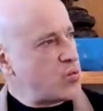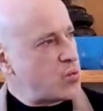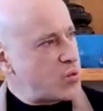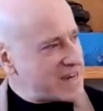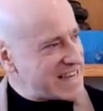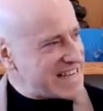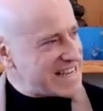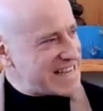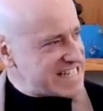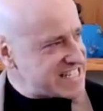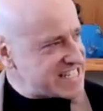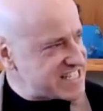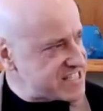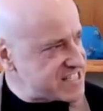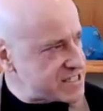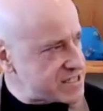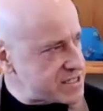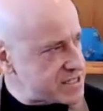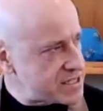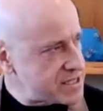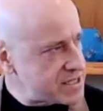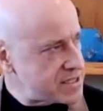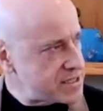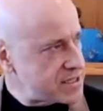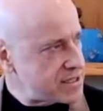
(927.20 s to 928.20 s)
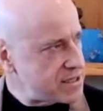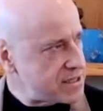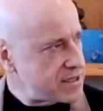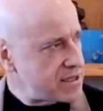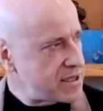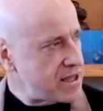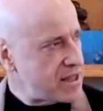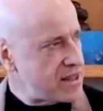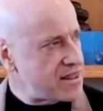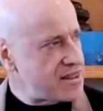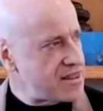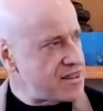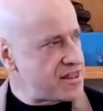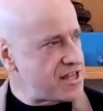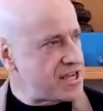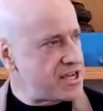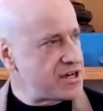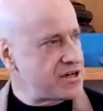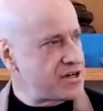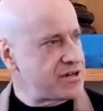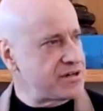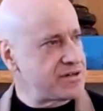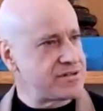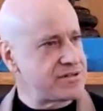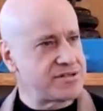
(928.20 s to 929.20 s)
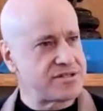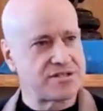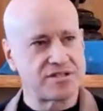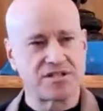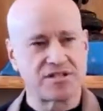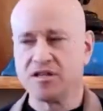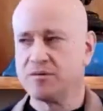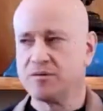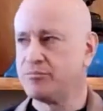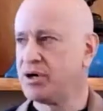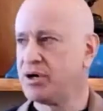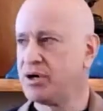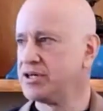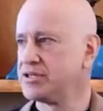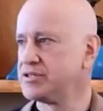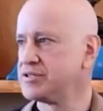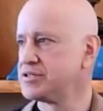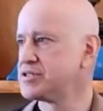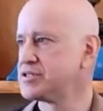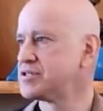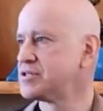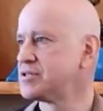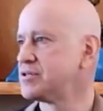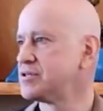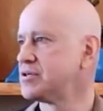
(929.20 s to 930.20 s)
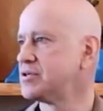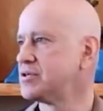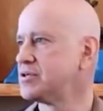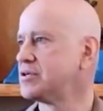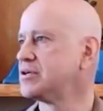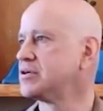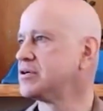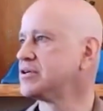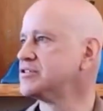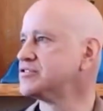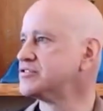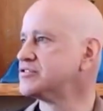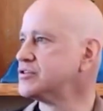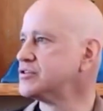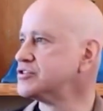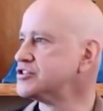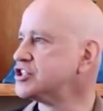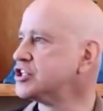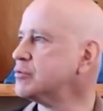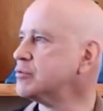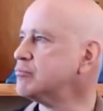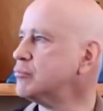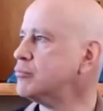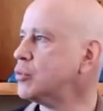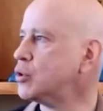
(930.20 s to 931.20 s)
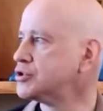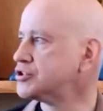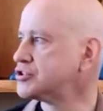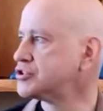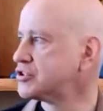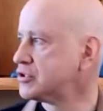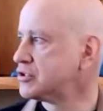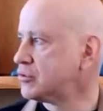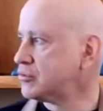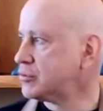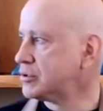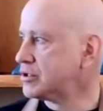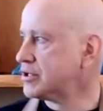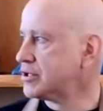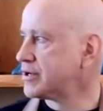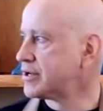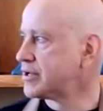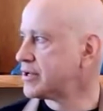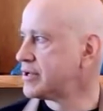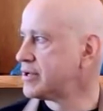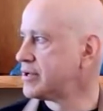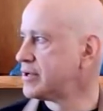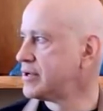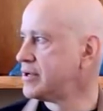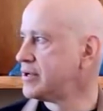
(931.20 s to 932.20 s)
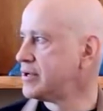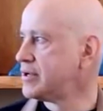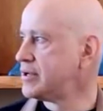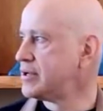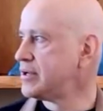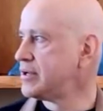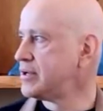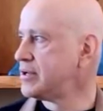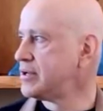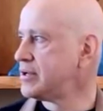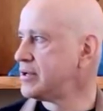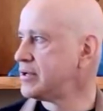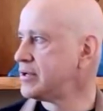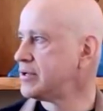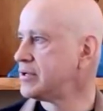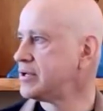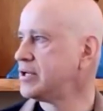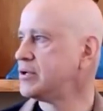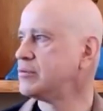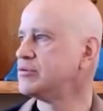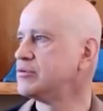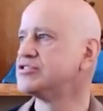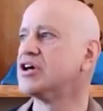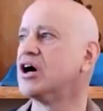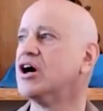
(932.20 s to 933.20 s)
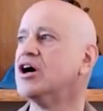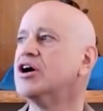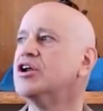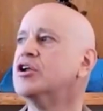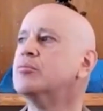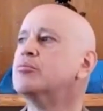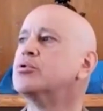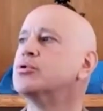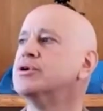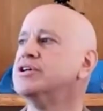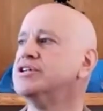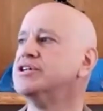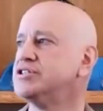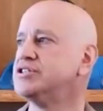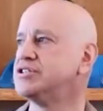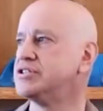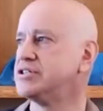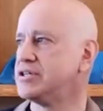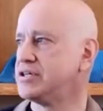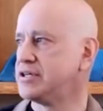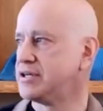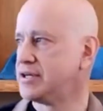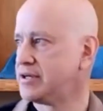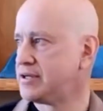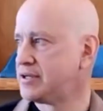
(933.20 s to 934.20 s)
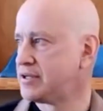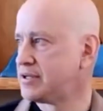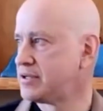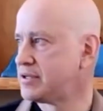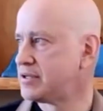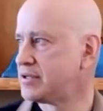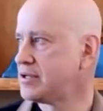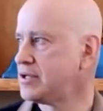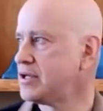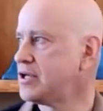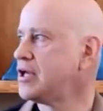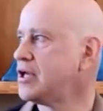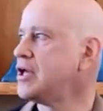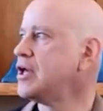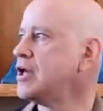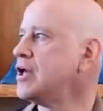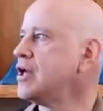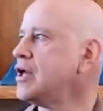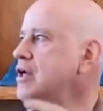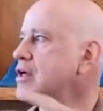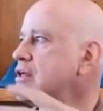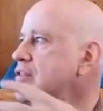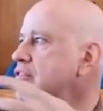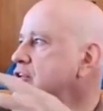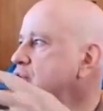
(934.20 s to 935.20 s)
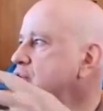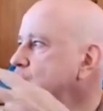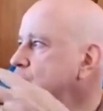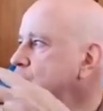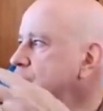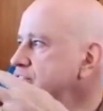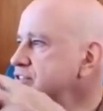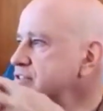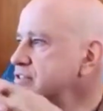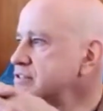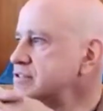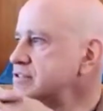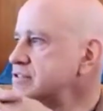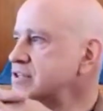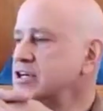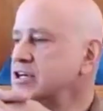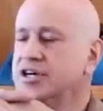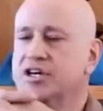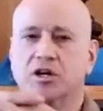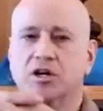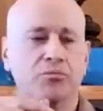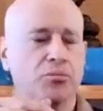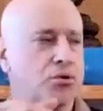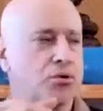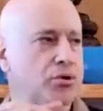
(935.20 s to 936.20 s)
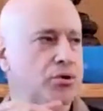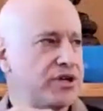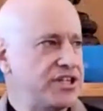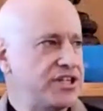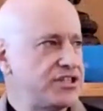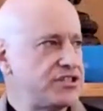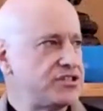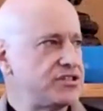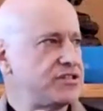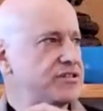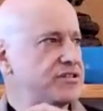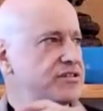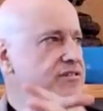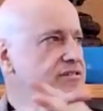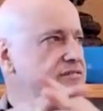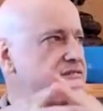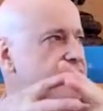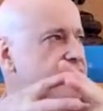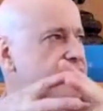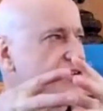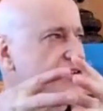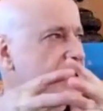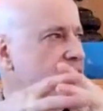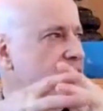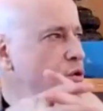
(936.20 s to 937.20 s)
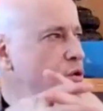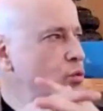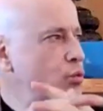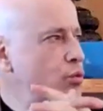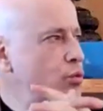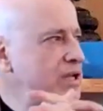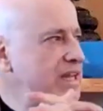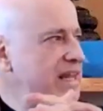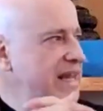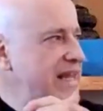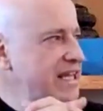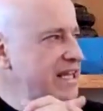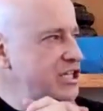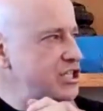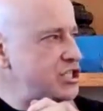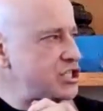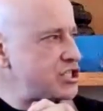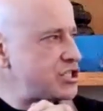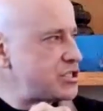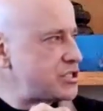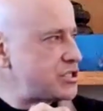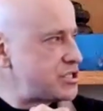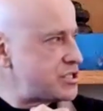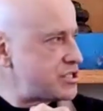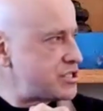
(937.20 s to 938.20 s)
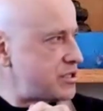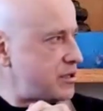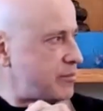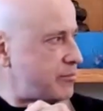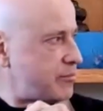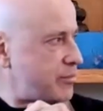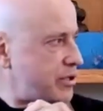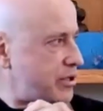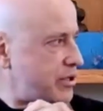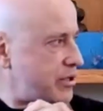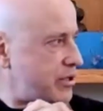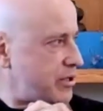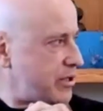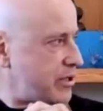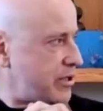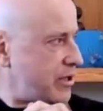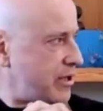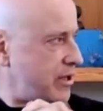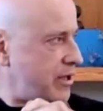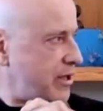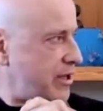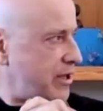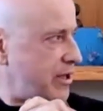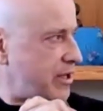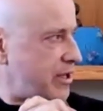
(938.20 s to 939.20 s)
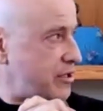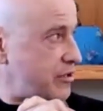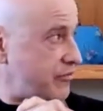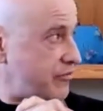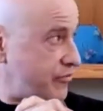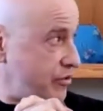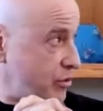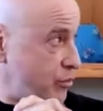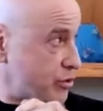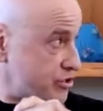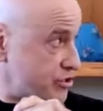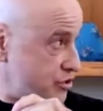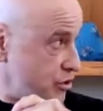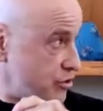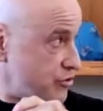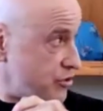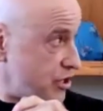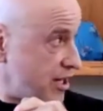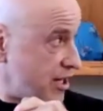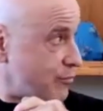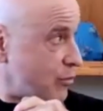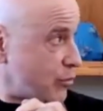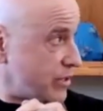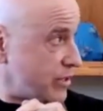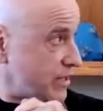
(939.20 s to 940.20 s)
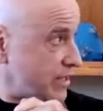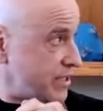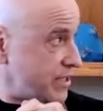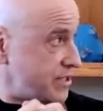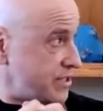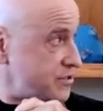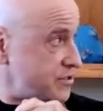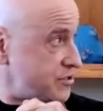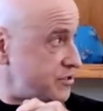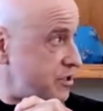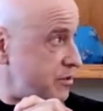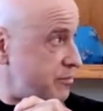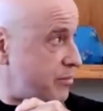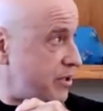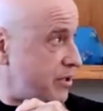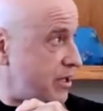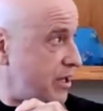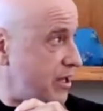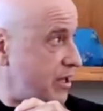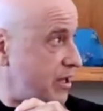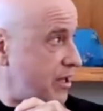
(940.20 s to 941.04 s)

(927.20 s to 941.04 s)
Waste. There's the punch. Because there's the emotional word. It was unappreciated. There wasn't an appreciative relationship. Can you feel we're still talking about relationship?